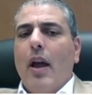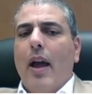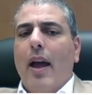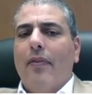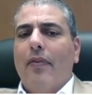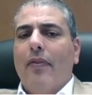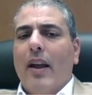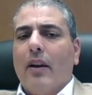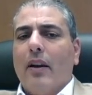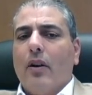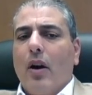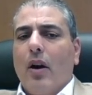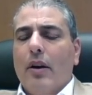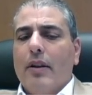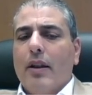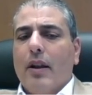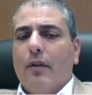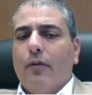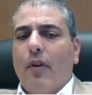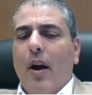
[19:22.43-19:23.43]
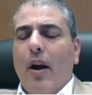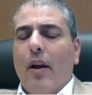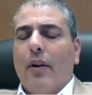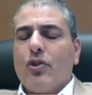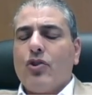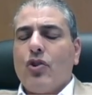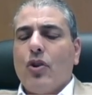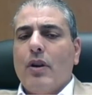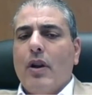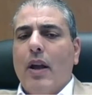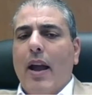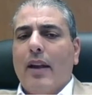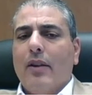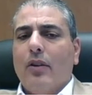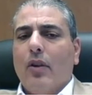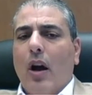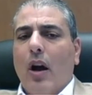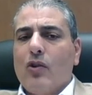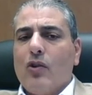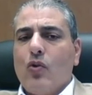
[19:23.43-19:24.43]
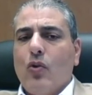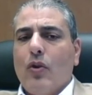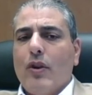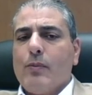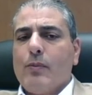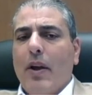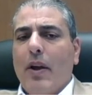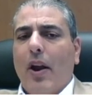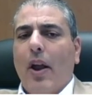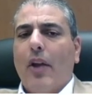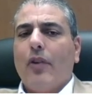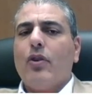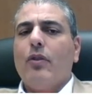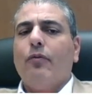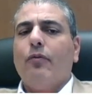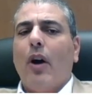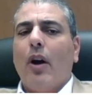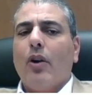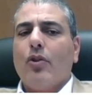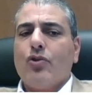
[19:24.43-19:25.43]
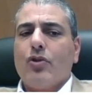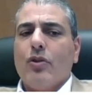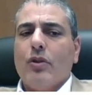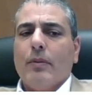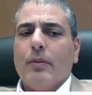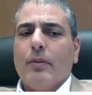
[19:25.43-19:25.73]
and then cardiac function, and also respiratory function.